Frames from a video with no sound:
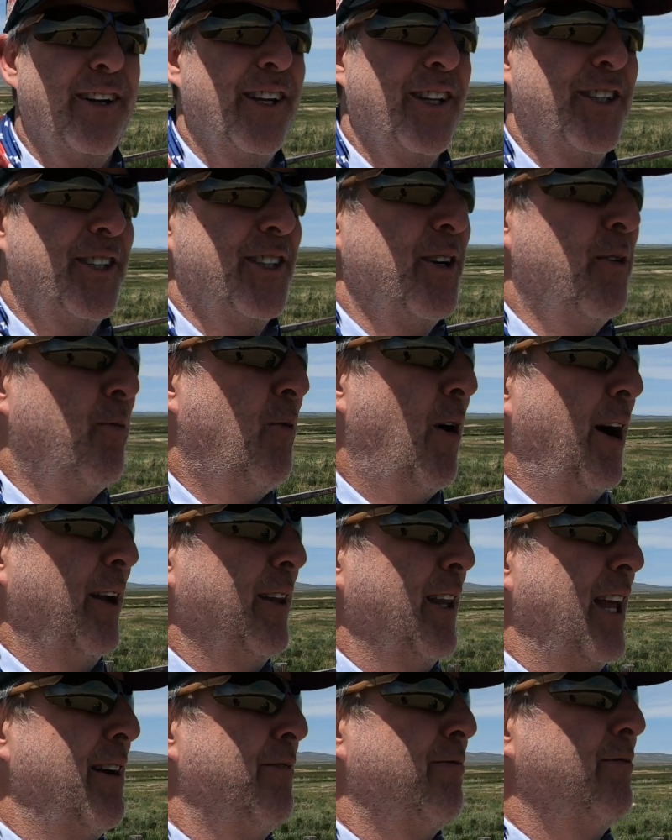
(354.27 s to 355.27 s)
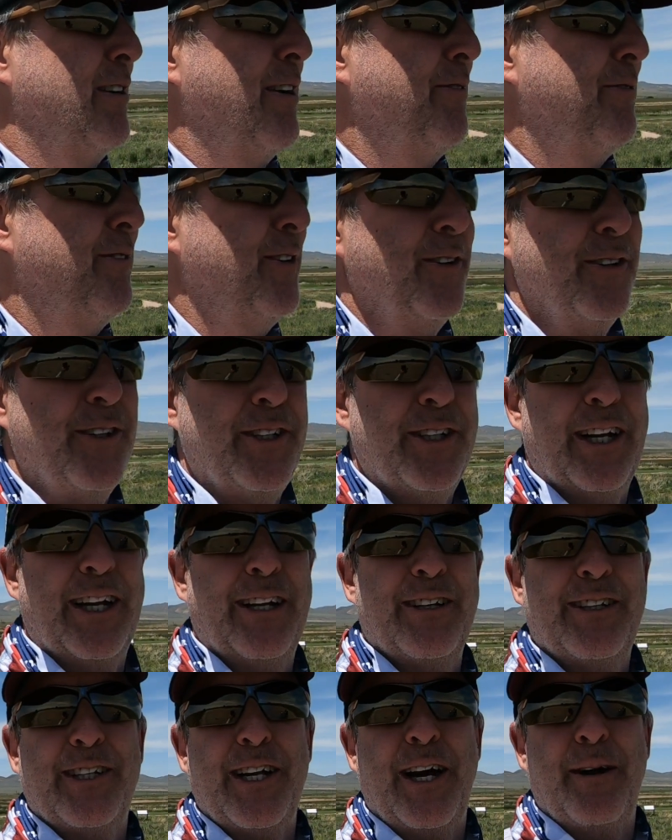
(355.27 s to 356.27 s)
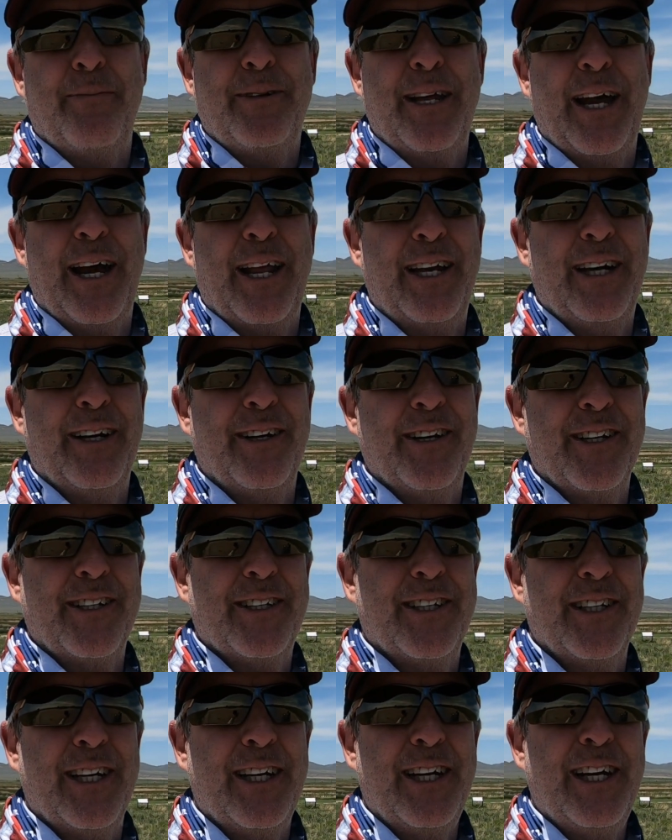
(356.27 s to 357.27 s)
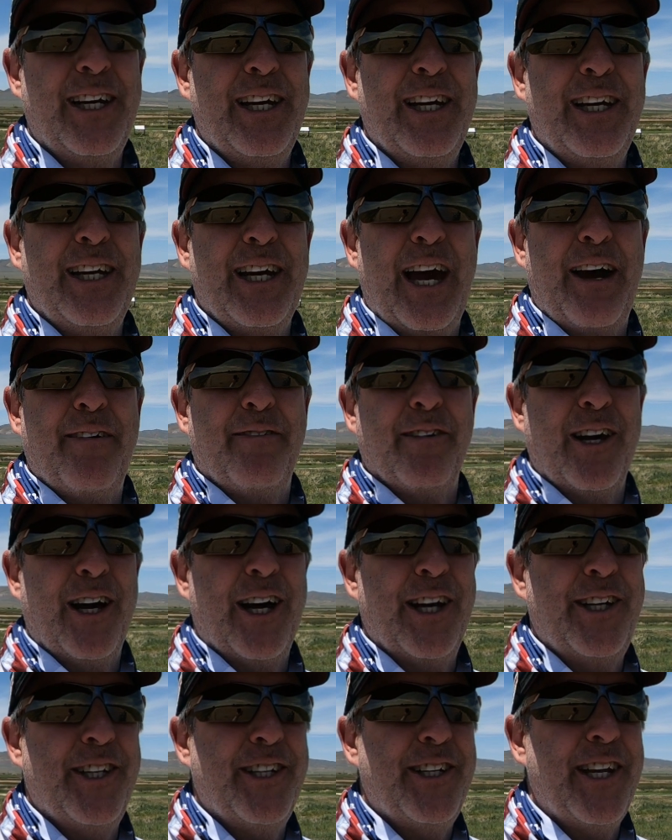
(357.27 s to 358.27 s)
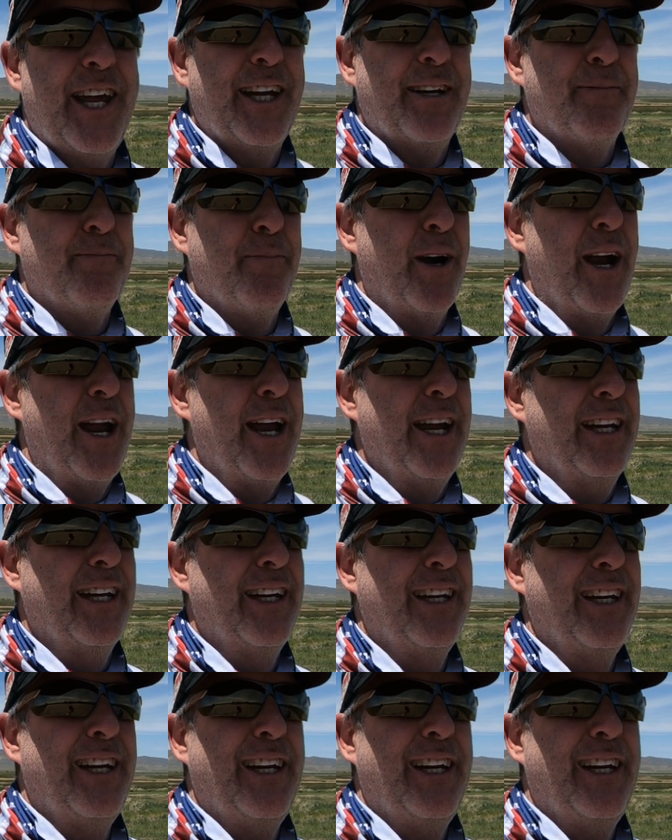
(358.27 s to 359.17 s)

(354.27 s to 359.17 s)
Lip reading: This is a wildlife refuge. I stopped at here just to have lunch and take a break.